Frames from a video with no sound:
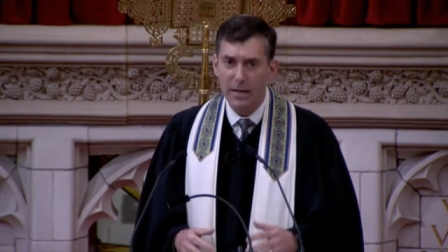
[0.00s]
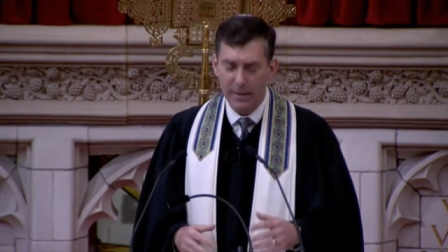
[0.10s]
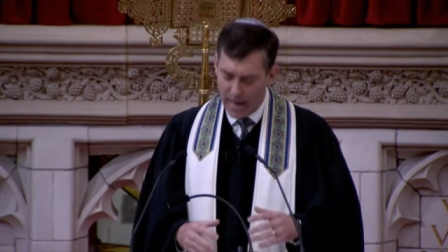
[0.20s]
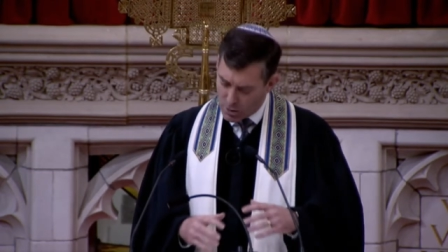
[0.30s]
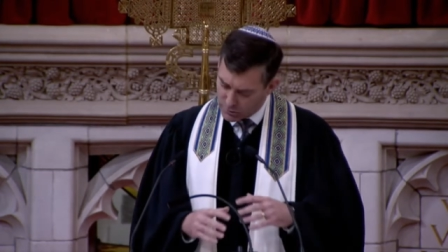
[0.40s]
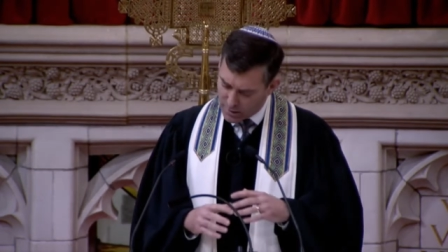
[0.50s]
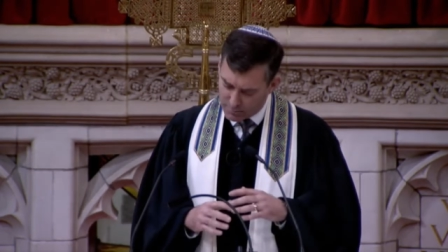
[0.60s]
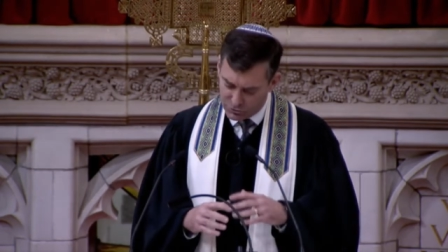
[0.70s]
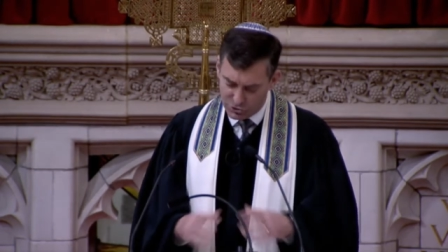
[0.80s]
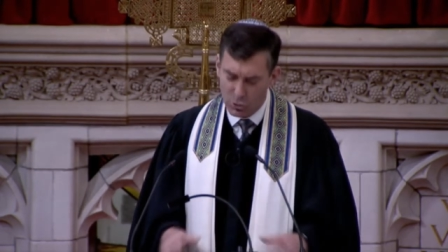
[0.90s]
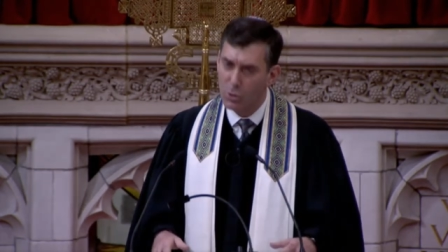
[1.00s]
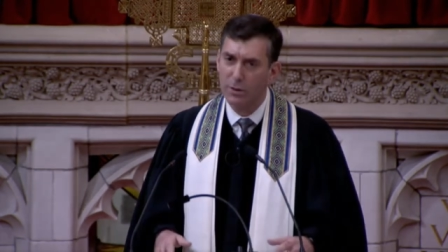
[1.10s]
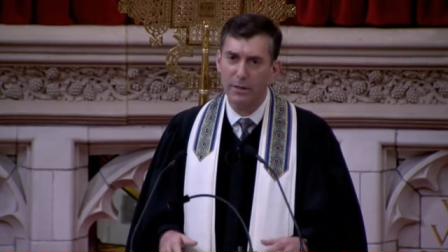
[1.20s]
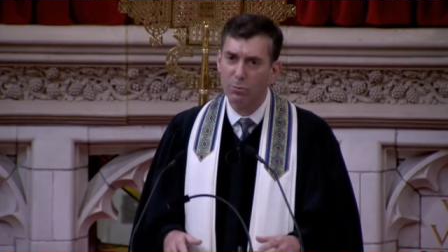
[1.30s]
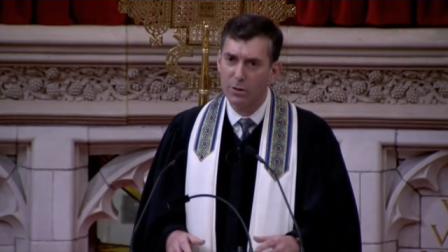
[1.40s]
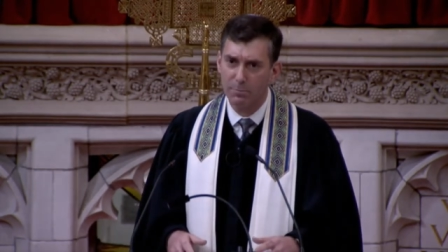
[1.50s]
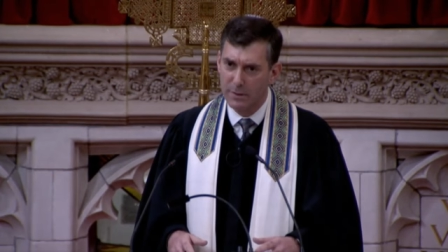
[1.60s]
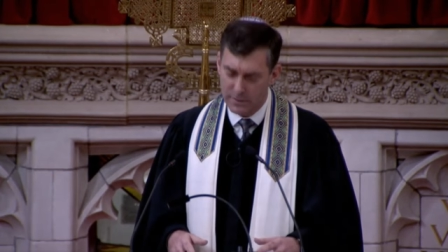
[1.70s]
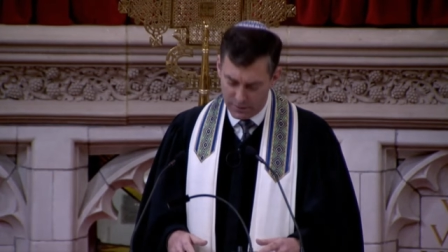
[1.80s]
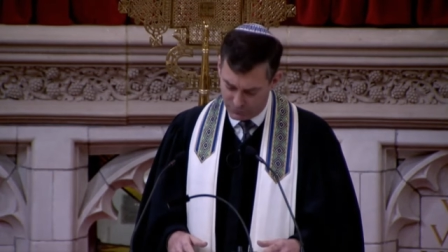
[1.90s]
the outcome surely would have
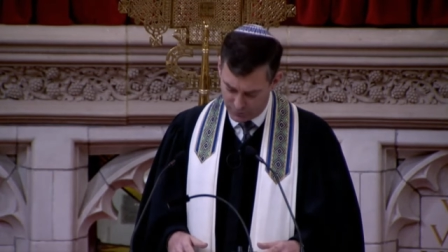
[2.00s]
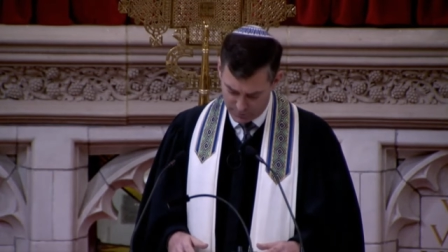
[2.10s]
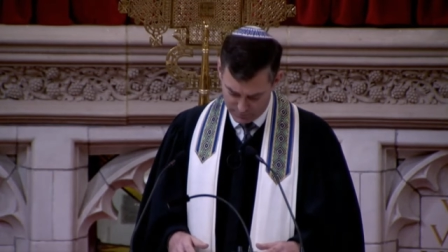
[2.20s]
been different.